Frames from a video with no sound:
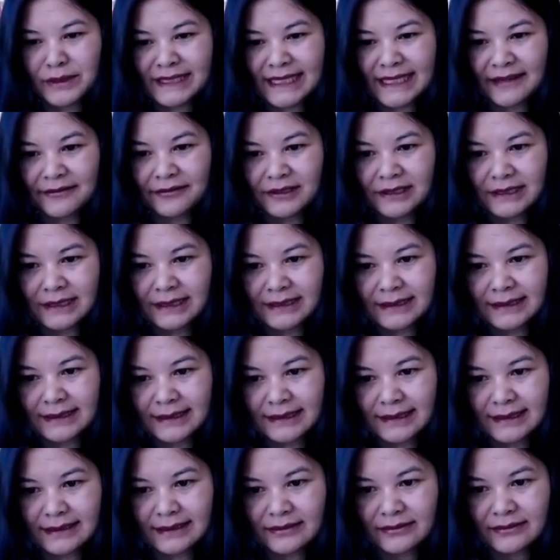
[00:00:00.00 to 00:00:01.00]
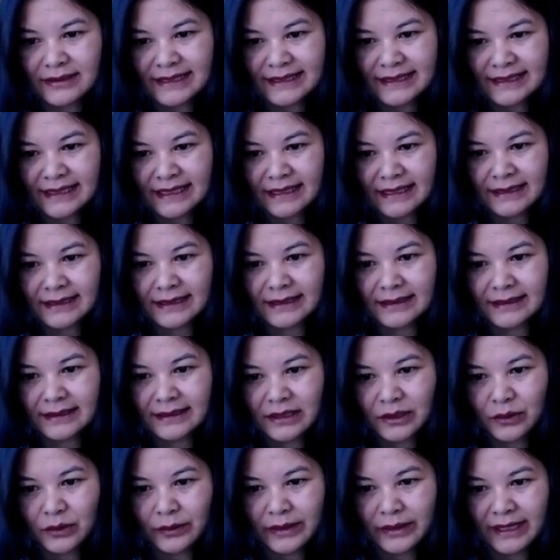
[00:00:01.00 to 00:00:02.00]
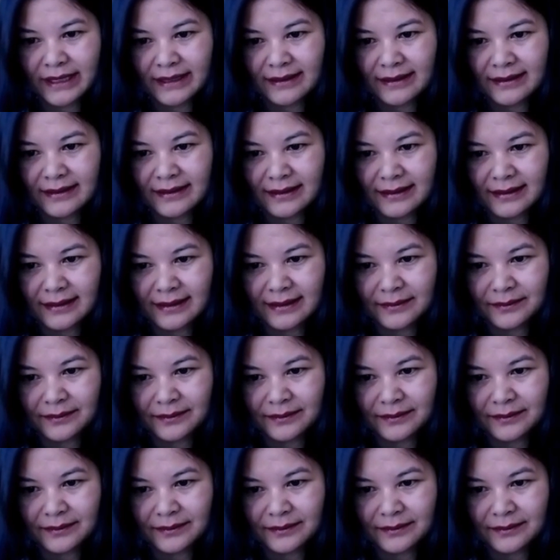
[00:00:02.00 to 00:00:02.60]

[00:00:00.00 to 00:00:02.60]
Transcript: You must have heard the recent earthquake